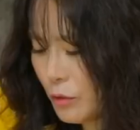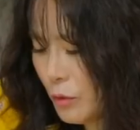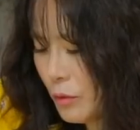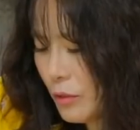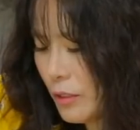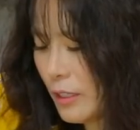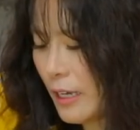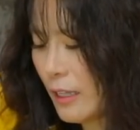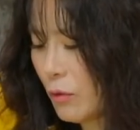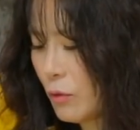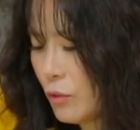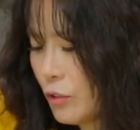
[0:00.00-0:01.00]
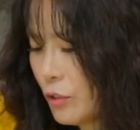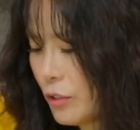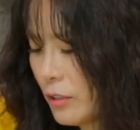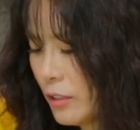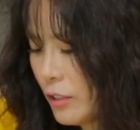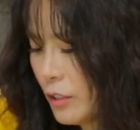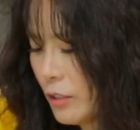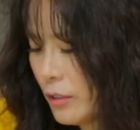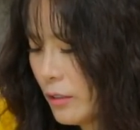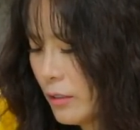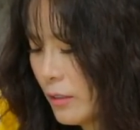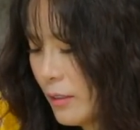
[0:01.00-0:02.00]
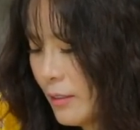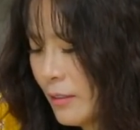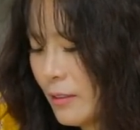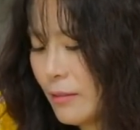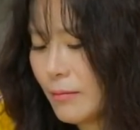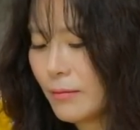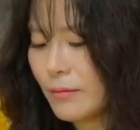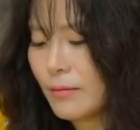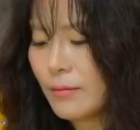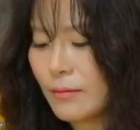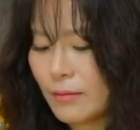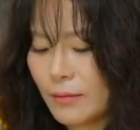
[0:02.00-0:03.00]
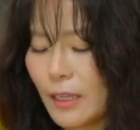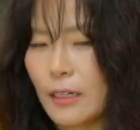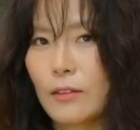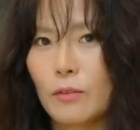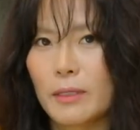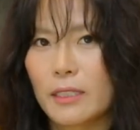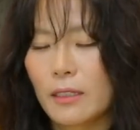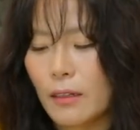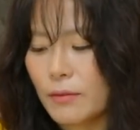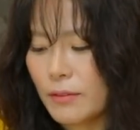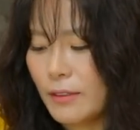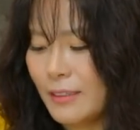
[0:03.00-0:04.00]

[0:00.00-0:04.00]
don't get on your shirt. I'm talking to myself.